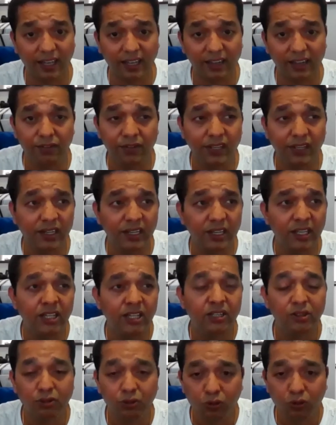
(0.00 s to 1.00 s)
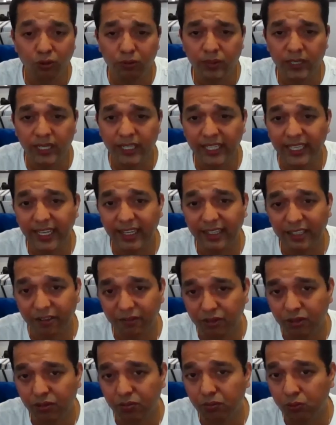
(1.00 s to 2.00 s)
I feel nobody can
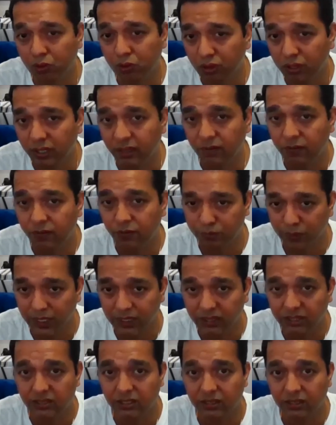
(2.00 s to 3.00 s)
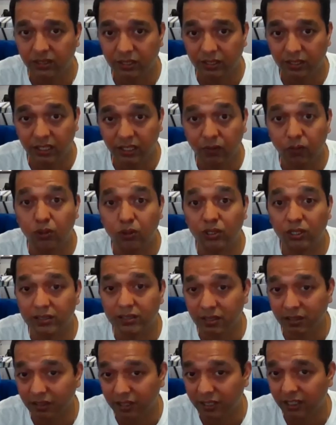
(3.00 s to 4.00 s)
give you more information than what
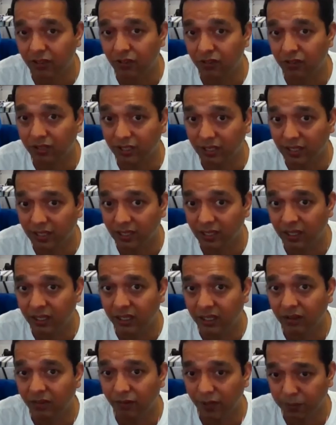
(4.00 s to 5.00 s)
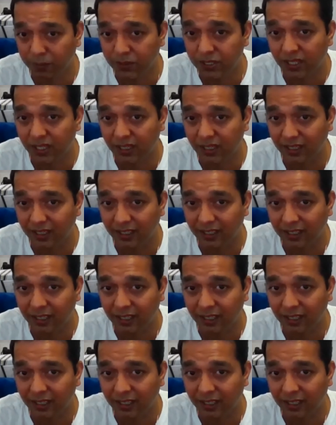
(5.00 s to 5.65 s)
is written on the website,